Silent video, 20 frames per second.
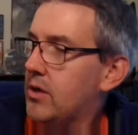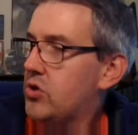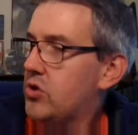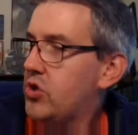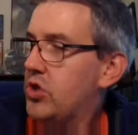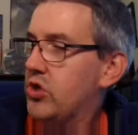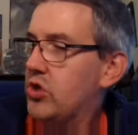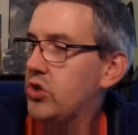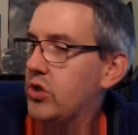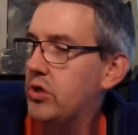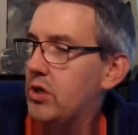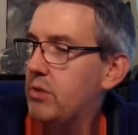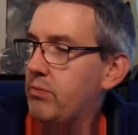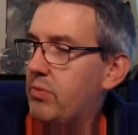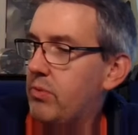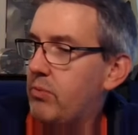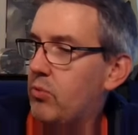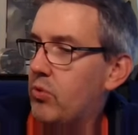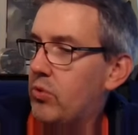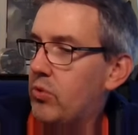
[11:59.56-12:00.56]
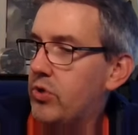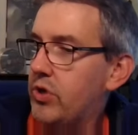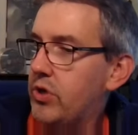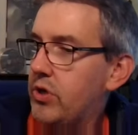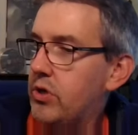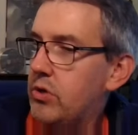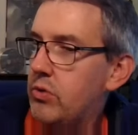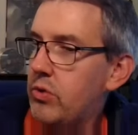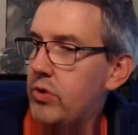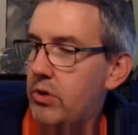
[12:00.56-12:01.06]
Just a couple more to
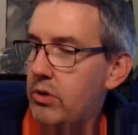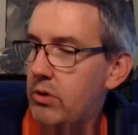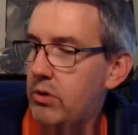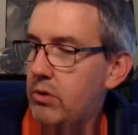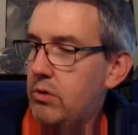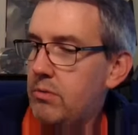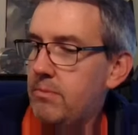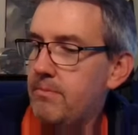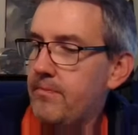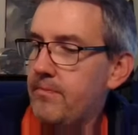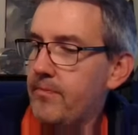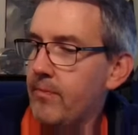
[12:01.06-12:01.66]
go here.